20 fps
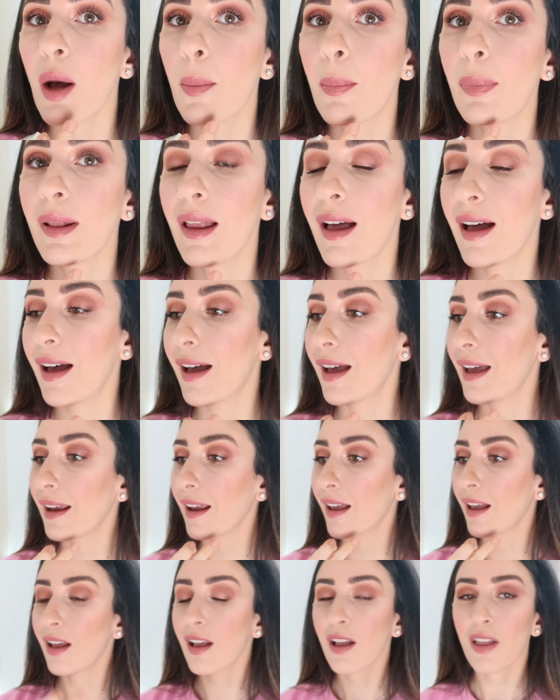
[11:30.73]

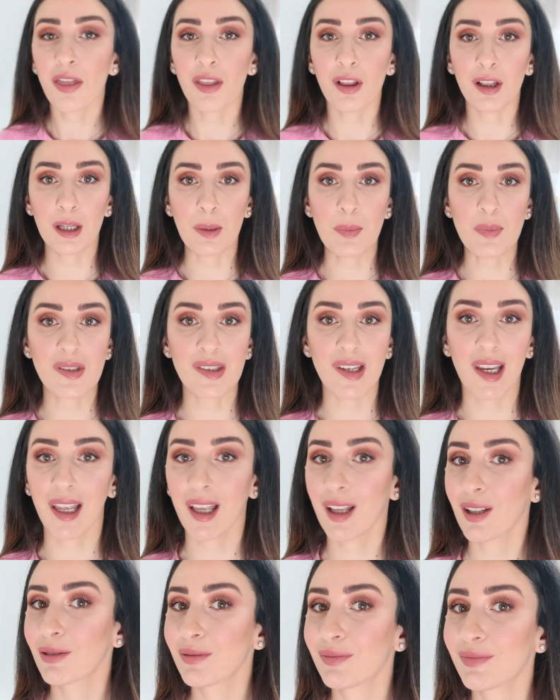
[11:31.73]
apply the
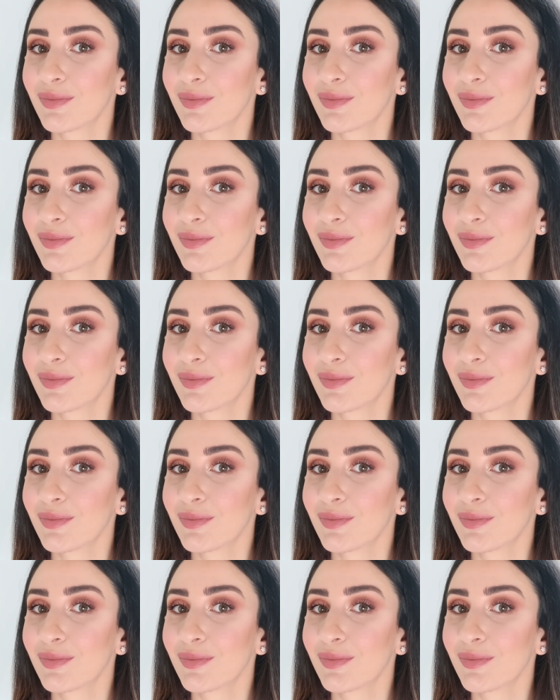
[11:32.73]
lipstick.